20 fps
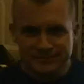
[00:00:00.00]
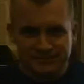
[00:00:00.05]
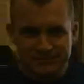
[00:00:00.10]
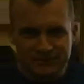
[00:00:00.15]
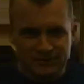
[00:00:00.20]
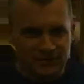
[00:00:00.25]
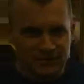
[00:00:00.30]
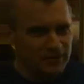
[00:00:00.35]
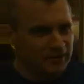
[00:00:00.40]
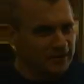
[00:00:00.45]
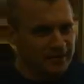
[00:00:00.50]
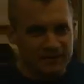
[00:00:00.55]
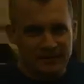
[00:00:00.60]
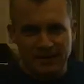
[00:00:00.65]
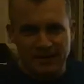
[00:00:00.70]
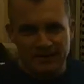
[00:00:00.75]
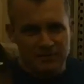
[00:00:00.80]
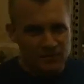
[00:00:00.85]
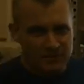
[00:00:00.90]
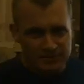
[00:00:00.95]
Sorry,
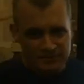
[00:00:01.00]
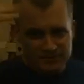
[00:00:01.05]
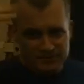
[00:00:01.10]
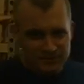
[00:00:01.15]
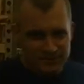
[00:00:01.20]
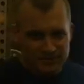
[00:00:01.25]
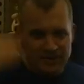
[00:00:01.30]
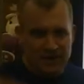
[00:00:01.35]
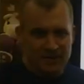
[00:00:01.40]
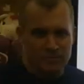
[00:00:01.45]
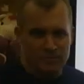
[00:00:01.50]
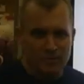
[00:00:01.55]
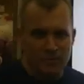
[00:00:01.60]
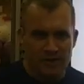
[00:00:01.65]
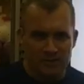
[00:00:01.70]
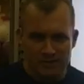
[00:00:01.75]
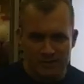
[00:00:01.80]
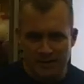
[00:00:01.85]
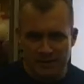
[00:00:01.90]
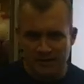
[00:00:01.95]
I know I'm
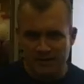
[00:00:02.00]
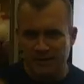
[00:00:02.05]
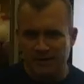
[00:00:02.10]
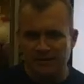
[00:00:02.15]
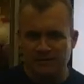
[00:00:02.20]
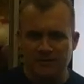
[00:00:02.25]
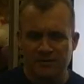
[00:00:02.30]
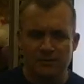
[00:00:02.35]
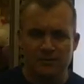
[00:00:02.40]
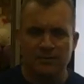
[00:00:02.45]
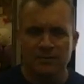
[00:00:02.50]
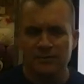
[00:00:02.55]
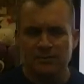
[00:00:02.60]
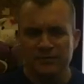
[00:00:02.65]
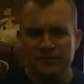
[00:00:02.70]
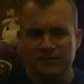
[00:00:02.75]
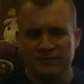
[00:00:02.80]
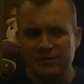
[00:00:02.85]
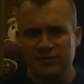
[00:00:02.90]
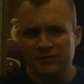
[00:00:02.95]
scatterbrained. I'm glad I got the
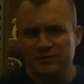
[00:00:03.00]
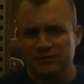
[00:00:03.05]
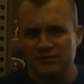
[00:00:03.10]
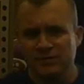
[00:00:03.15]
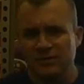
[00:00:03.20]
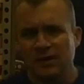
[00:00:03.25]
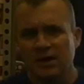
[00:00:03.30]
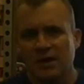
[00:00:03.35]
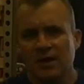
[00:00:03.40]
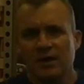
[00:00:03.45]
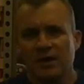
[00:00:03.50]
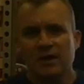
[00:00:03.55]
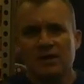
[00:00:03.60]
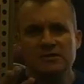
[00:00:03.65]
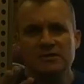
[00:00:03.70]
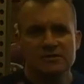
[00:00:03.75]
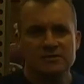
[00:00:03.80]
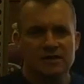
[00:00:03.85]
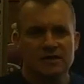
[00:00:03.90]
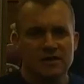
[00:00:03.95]
presentation.
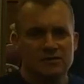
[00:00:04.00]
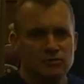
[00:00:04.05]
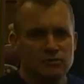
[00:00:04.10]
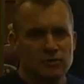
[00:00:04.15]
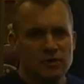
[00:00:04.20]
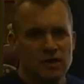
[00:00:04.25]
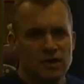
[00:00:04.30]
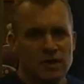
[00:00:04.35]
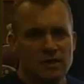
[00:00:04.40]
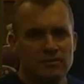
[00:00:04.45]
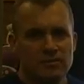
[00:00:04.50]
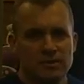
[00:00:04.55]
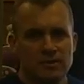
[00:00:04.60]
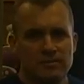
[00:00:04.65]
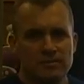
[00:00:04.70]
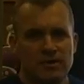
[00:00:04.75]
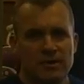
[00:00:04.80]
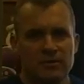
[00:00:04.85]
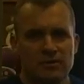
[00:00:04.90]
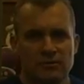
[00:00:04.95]
Schedule
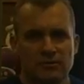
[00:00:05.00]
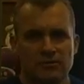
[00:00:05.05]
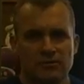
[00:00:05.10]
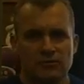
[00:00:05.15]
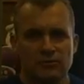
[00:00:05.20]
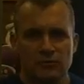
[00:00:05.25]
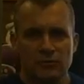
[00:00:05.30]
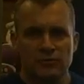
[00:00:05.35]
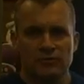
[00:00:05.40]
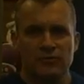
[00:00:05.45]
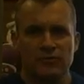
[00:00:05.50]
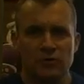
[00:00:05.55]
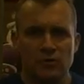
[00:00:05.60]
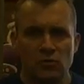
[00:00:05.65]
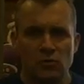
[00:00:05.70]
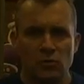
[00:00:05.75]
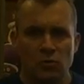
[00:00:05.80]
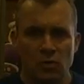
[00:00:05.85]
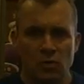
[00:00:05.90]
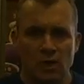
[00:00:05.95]
competitors review
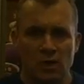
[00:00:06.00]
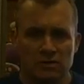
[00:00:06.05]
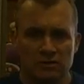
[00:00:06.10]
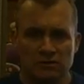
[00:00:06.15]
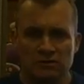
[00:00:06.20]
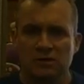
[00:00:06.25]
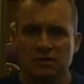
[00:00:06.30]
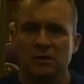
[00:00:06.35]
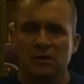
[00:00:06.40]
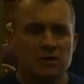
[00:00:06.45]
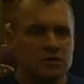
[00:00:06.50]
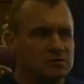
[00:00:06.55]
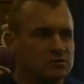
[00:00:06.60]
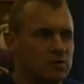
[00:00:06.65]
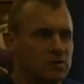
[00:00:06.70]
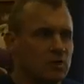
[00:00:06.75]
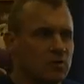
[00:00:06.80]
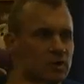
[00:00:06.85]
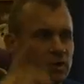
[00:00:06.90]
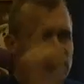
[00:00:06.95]
walks.
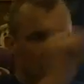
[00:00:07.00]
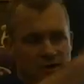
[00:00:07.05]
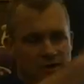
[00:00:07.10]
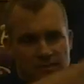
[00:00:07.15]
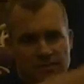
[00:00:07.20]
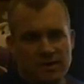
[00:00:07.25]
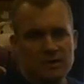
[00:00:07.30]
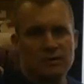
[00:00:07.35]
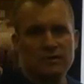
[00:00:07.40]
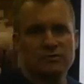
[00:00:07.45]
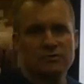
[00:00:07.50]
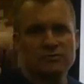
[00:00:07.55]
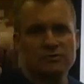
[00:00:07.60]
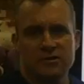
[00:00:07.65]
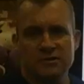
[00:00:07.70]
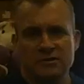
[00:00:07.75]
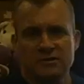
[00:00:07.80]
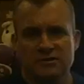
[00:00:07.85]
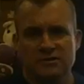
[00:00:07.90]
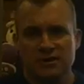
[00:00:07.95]
So competitors
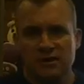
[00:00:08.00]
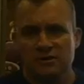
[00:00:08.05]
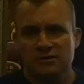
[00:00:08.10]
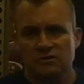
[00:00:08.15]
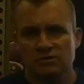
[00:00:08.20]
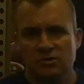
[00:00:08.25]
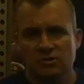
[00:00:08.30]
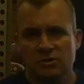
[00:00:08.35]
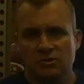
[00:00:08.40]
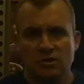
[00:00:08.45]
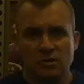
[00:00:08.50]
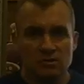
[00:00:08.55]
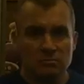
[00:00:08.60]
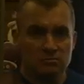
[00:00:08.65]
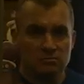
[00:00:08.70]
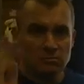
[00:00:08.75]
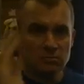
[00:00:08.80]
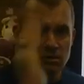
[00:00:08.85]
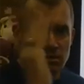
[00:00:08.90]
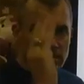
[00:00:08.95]
on the other side of the show hall,
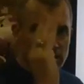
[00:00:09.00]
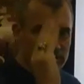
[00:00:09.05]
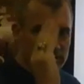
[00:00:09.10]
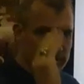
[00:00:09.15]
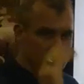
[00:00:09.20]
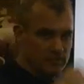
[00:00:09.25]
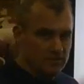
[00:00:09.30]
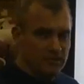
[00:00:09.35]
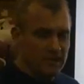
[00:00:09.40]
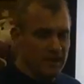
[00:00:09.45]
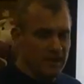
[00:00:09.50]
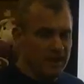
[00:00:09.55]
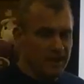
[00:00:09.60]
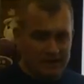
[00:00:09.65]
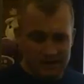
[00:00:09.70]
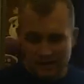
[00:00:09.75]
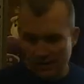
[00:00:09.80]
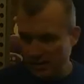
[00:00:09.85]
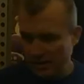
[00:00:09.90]
hey,